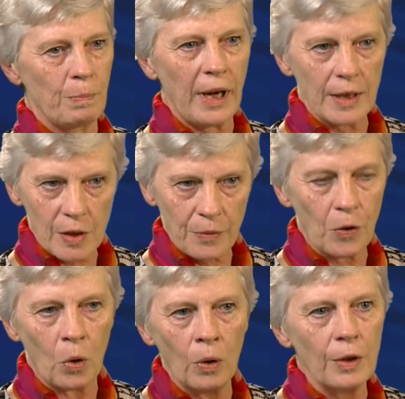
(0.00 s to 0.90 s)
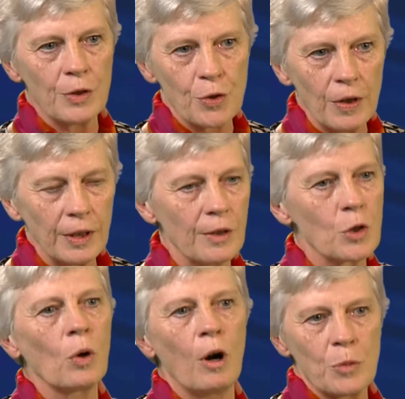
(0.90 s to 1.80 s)
better for all the children
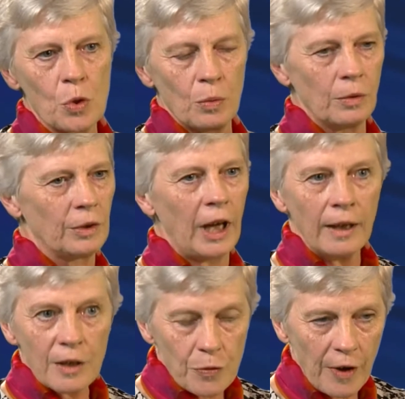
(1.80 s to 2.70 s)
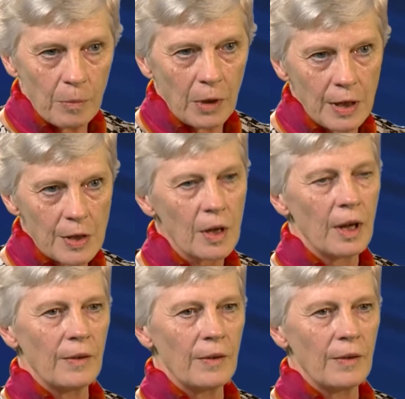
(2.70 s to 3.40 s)
to come to Danish families